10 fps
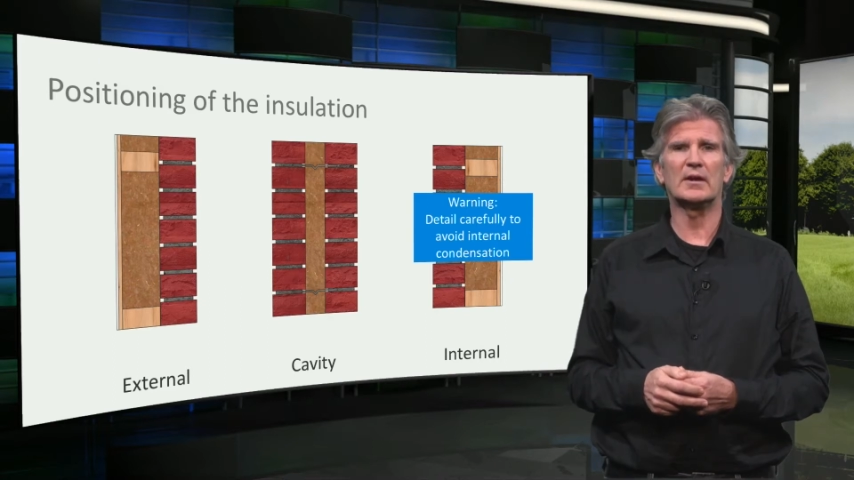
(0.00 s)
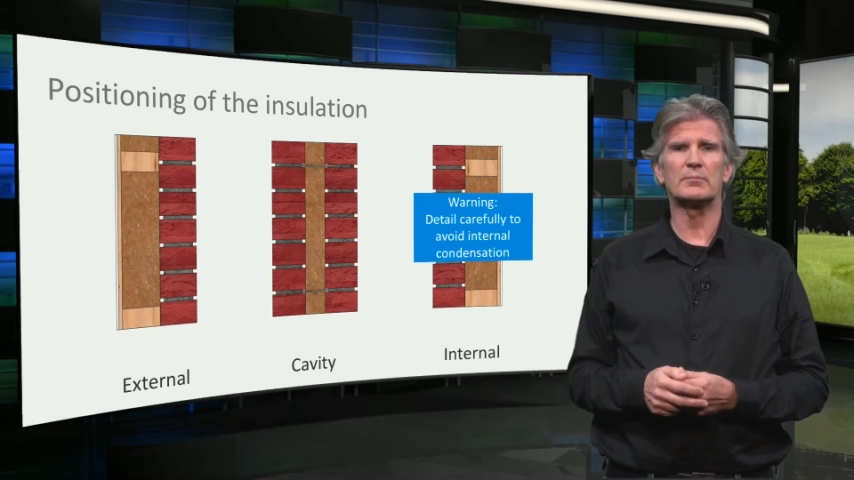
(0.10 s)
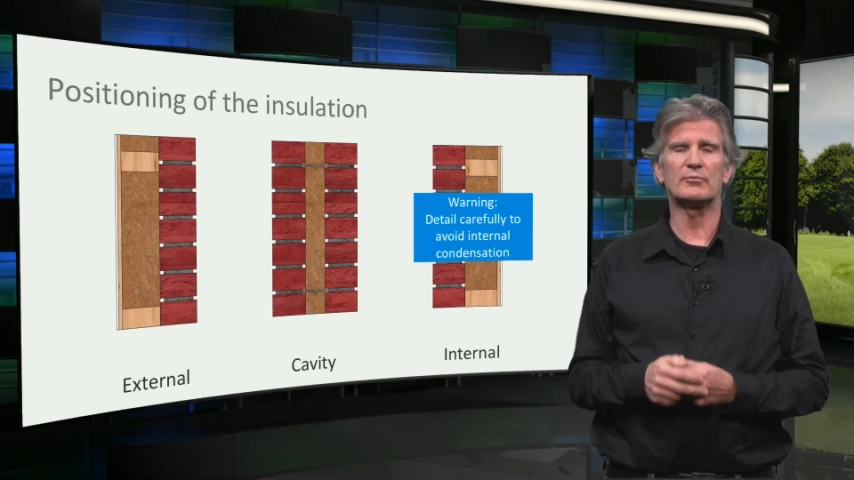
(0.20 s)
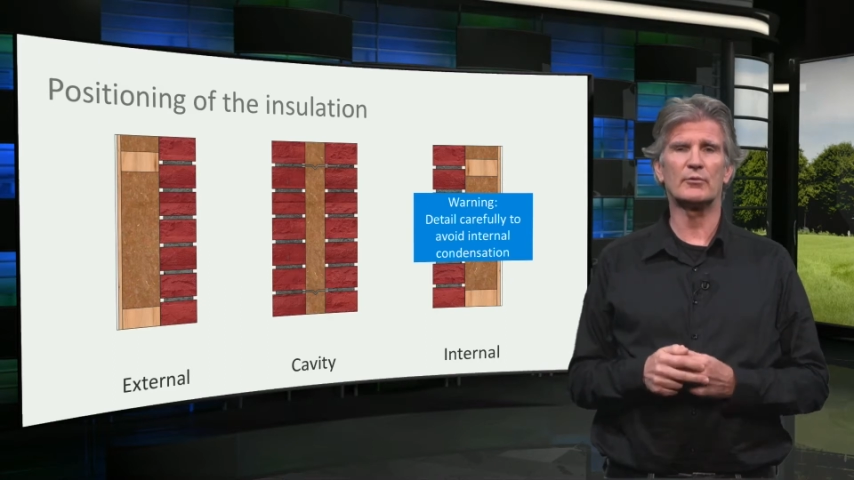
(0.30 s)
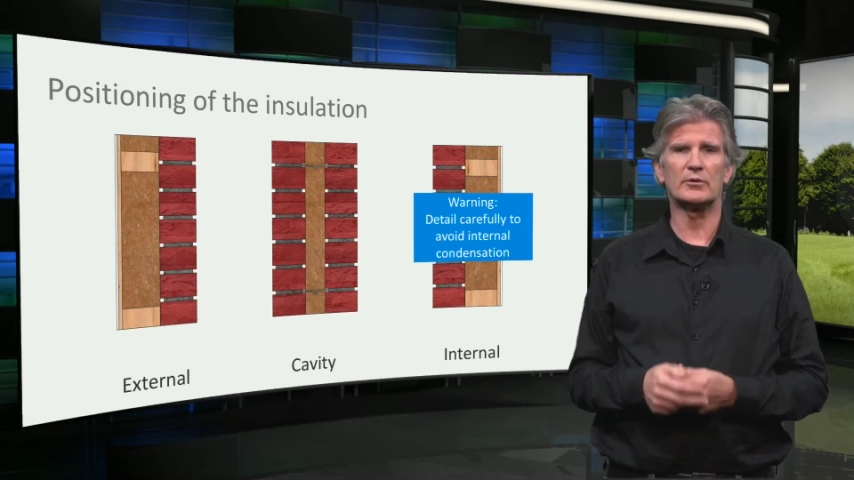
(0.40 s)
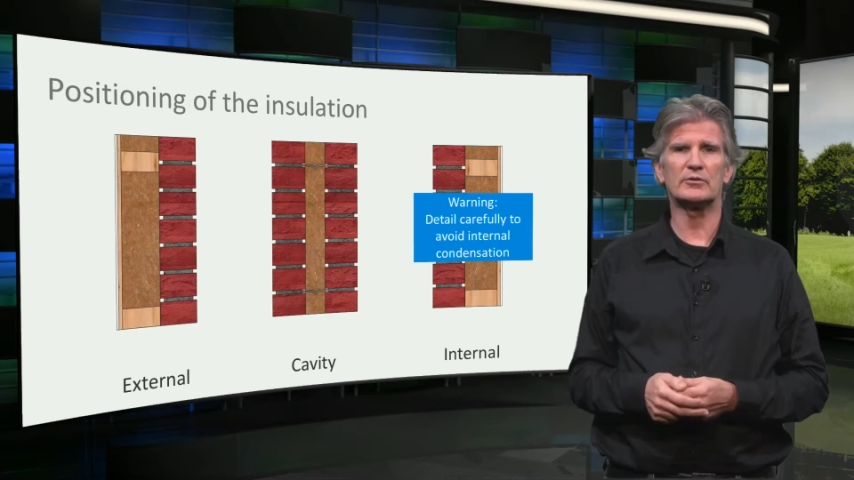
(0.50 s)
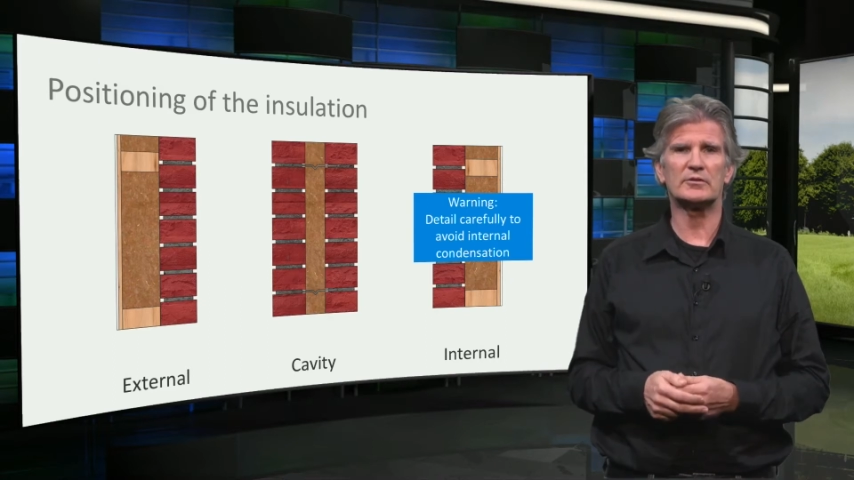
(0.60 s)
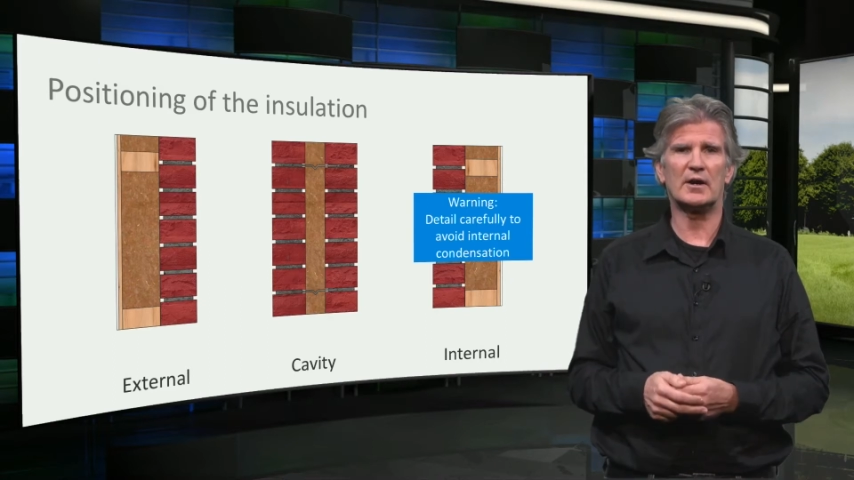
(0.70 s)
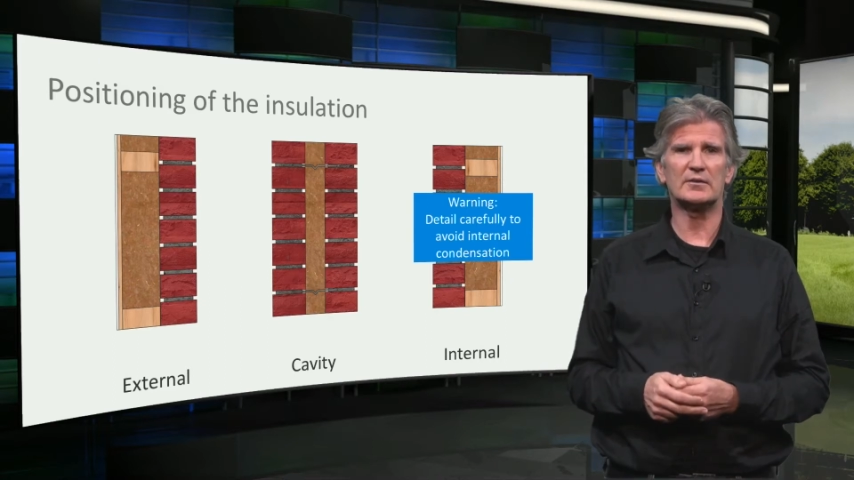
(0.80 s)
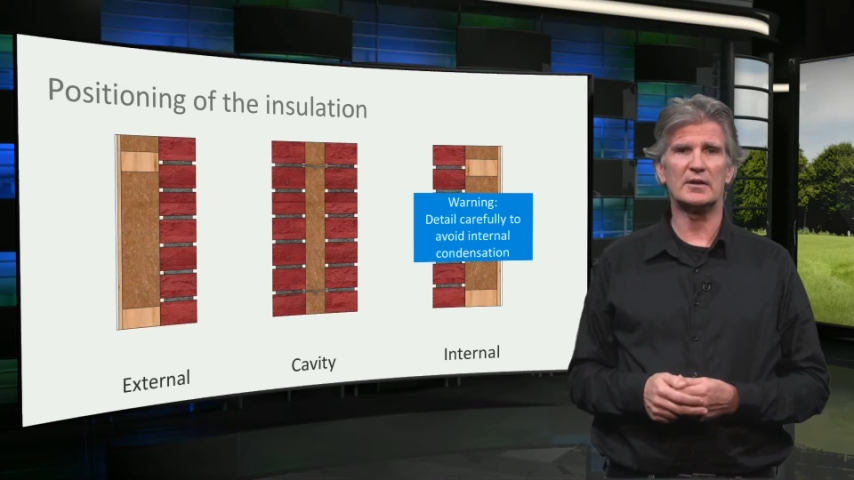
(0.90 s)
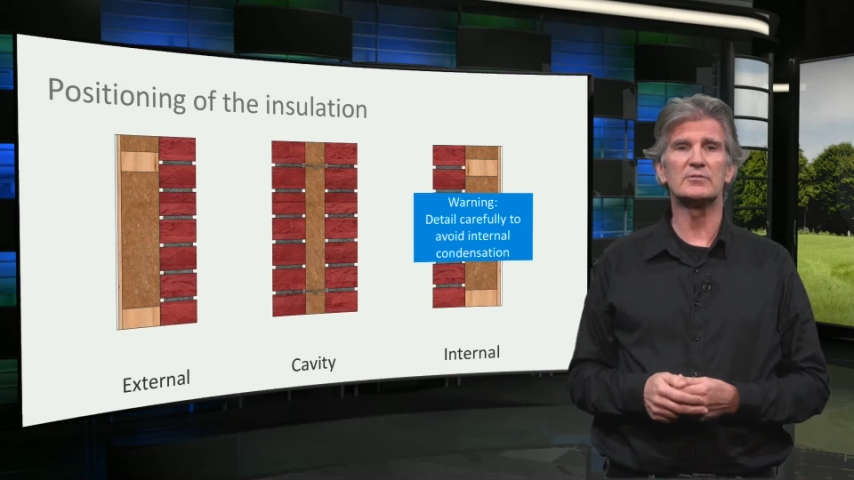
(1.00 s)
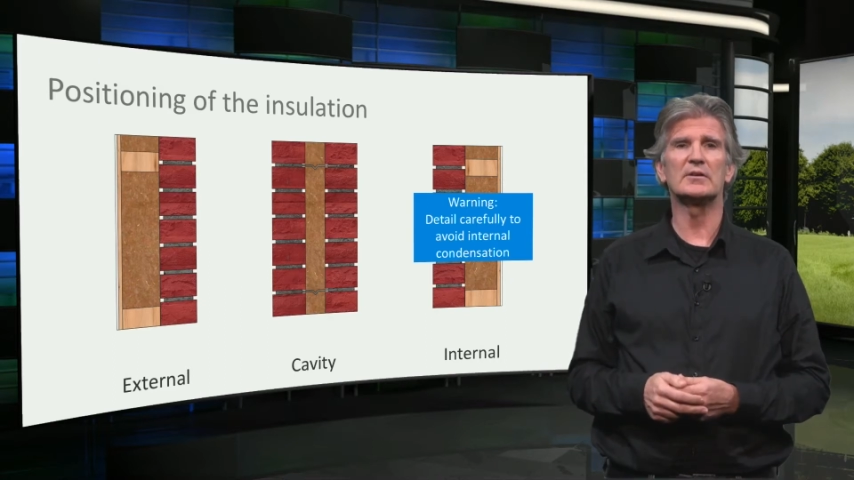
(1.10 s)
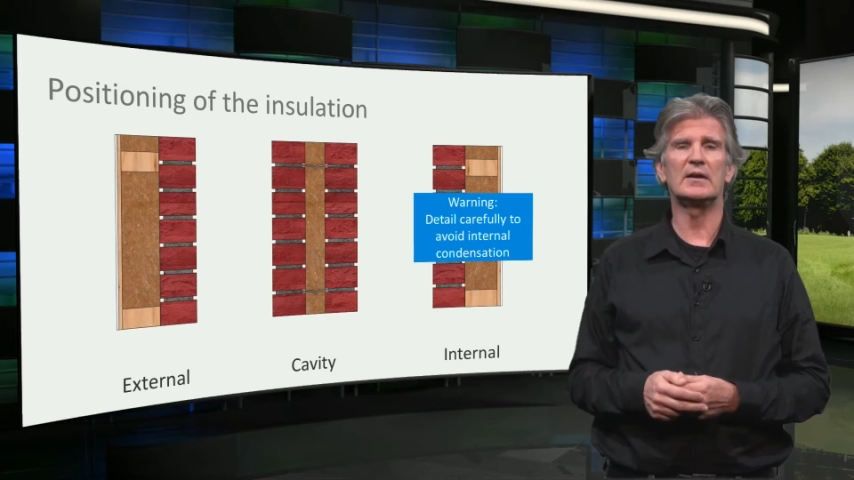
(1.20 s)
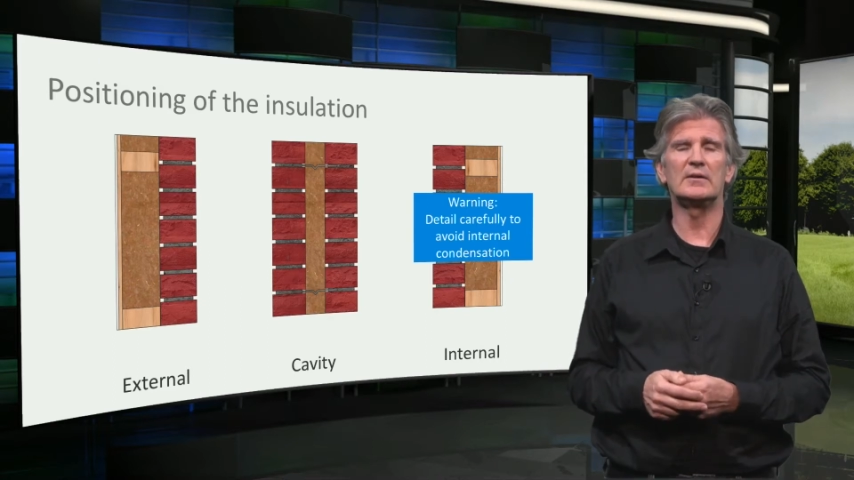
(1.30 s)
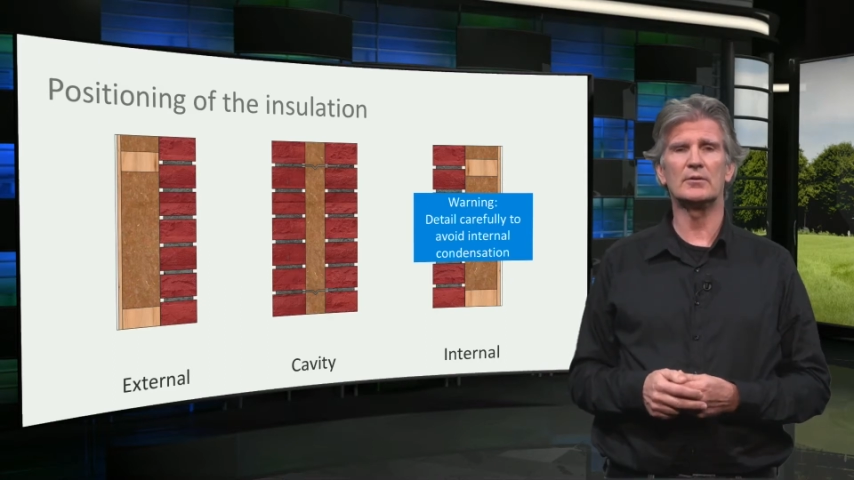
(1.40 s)
before you start
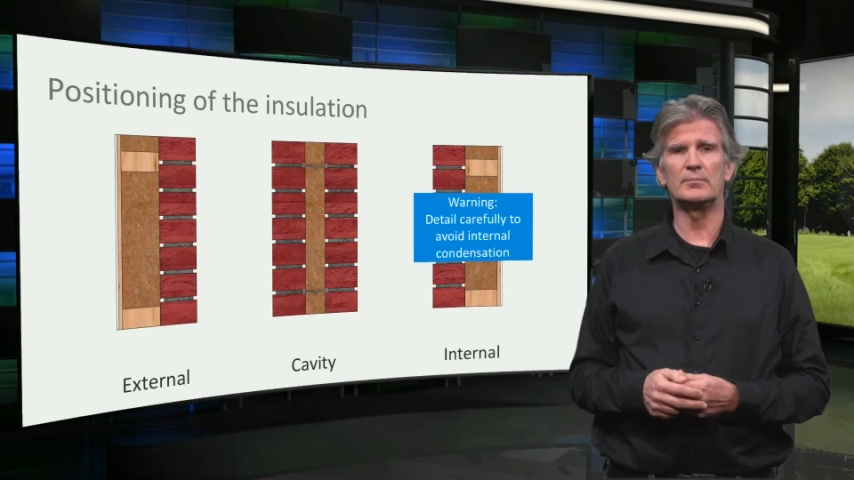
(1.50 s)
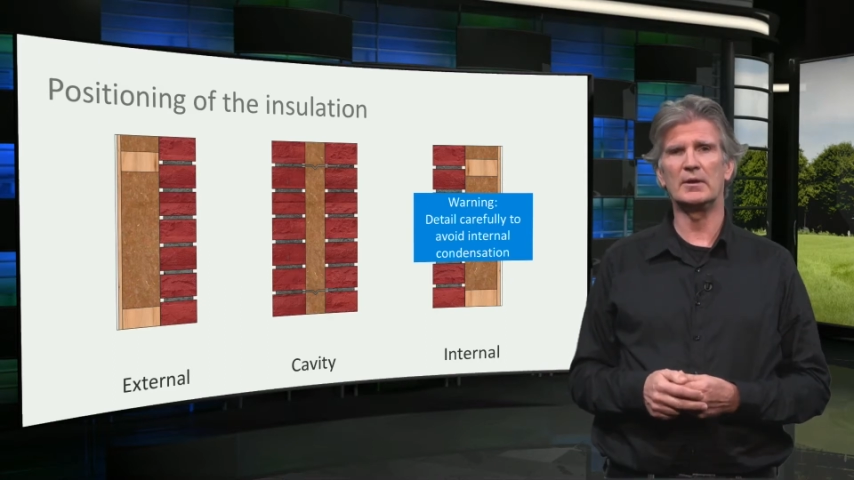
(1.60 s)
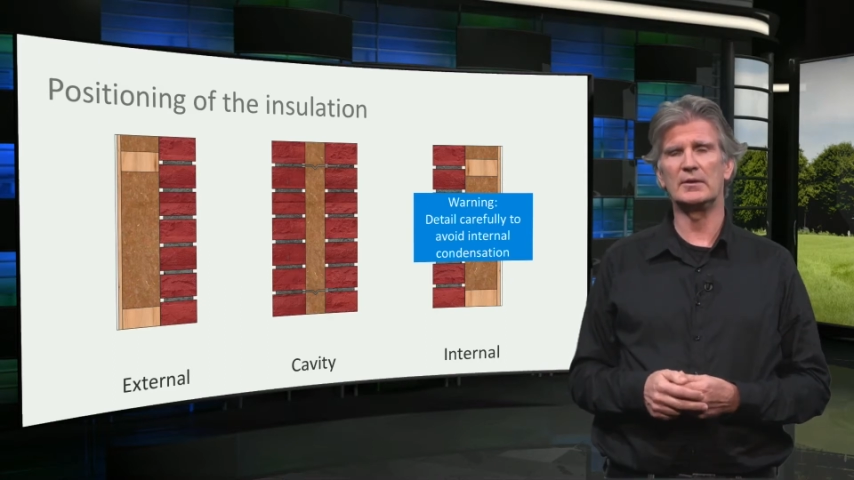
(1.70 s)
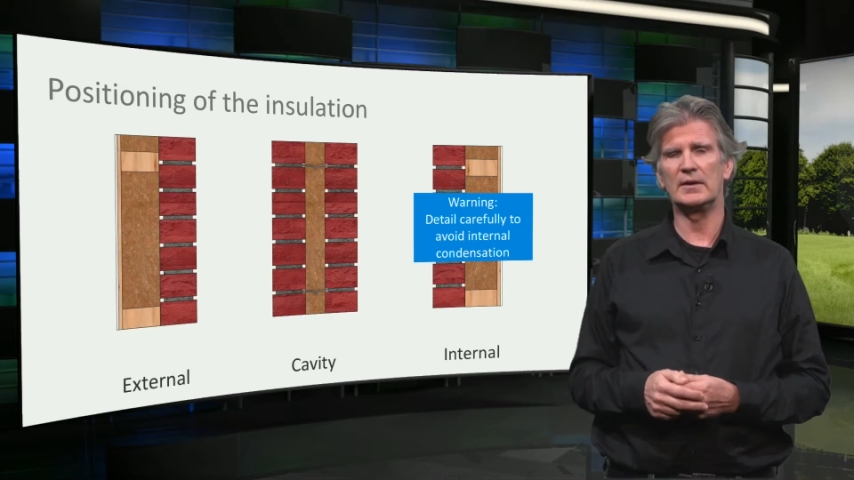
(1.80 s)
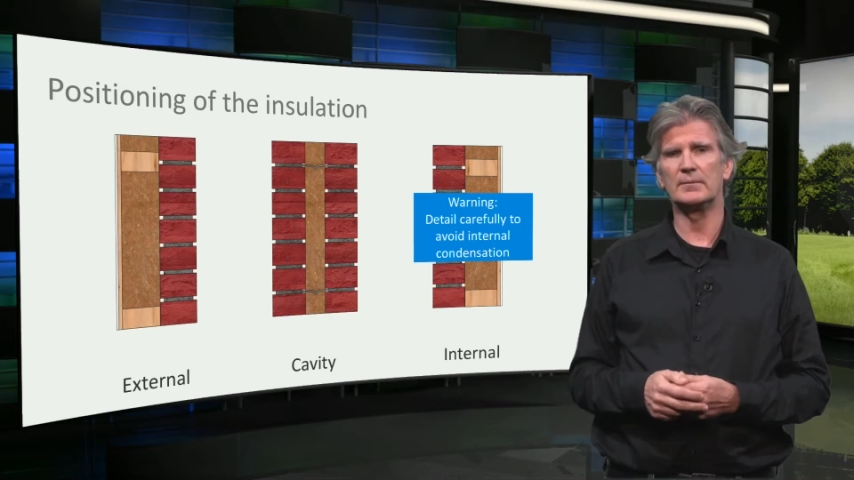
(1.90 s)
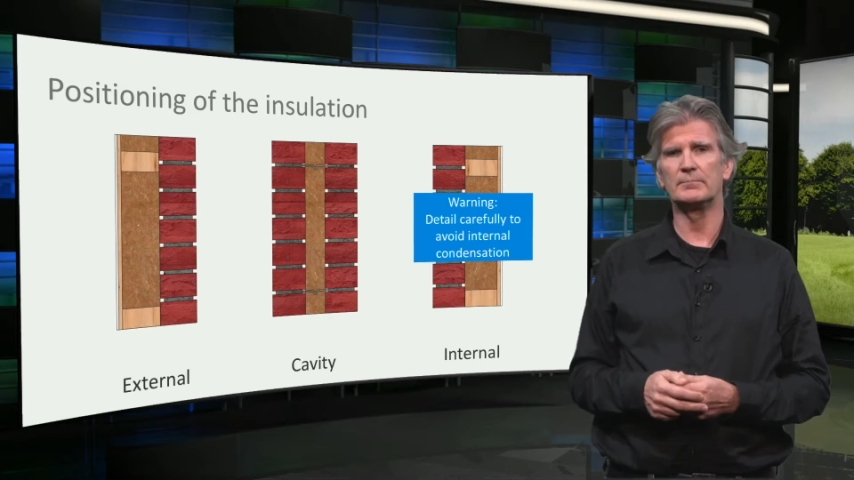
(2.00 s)
insulating your building.